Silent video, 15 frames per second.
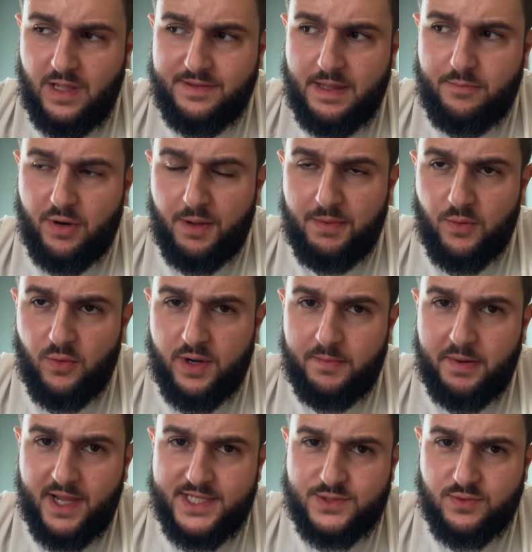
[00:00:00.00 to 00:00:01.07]
They probably want
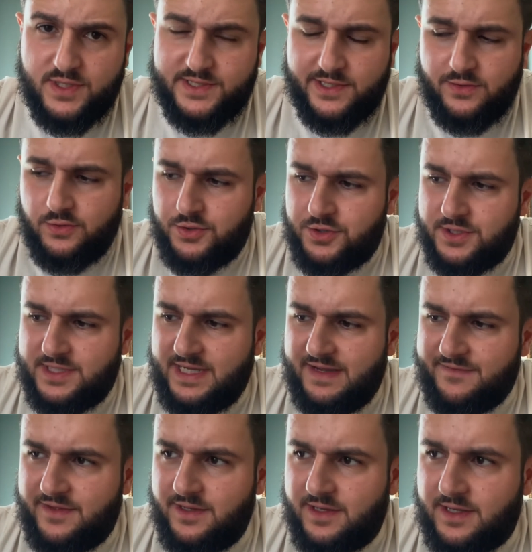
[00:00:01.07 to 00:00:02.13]
to pass resolutions. I
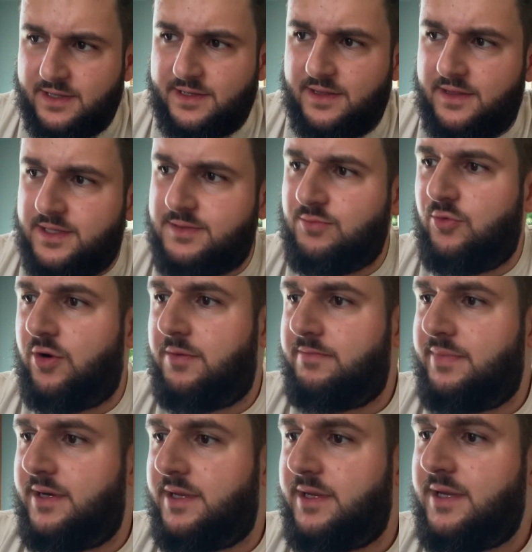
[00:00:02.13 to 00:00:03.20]
have to look into this more,
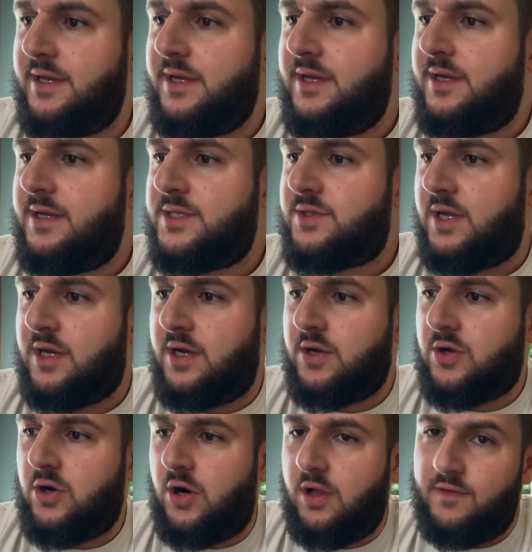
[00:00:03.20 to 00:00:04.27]
but so I got a
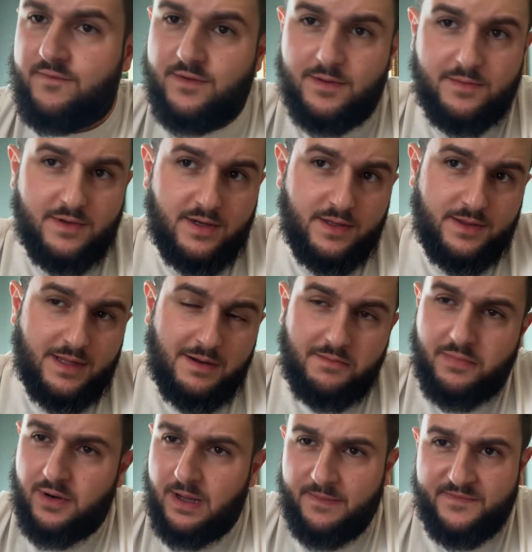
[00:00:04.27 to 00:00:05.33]
call from a
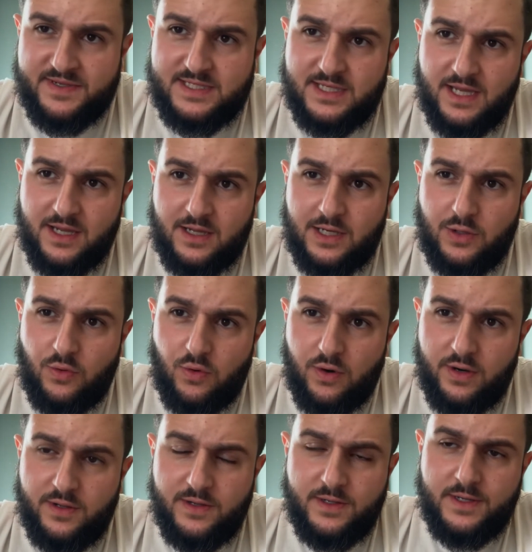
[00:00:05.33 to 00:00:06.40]
number. Obviously, I
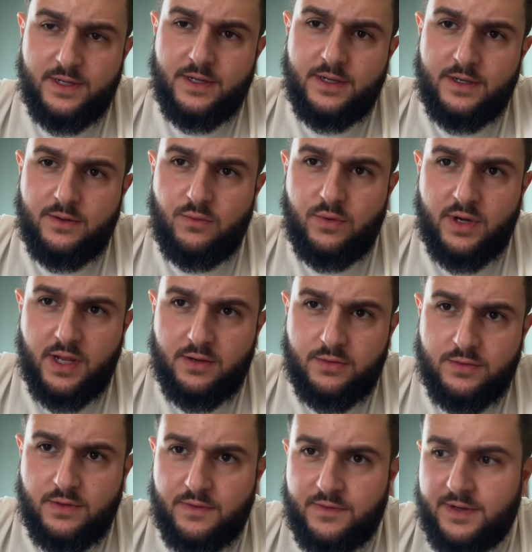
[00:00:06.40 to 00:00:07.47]
ignore when I
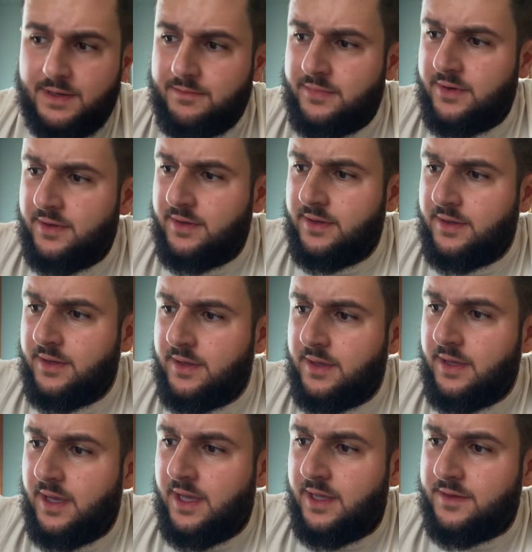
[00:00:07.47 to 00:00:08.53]
don't know the number.
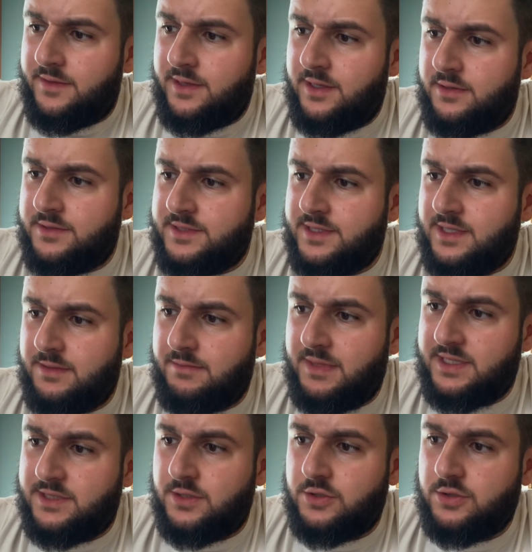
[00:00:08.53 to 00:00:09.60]
And here's the
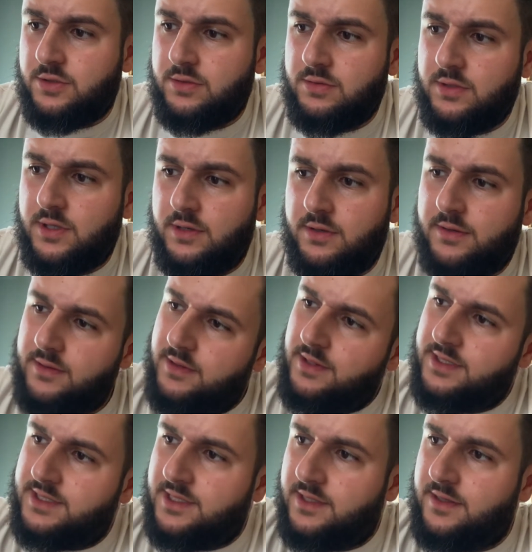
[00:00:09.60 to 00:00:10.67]
message here.
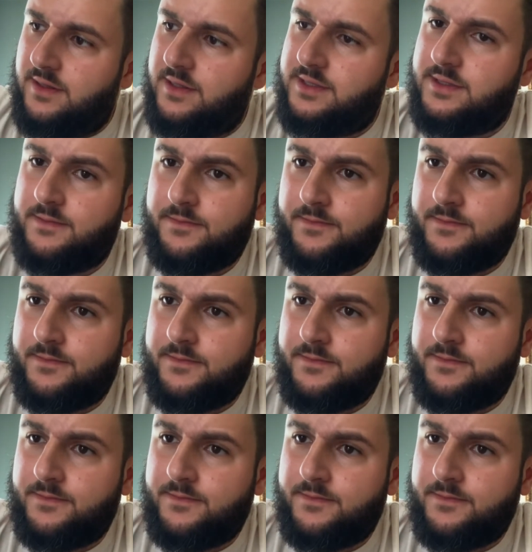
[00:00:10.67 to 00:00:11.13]
Listen to this.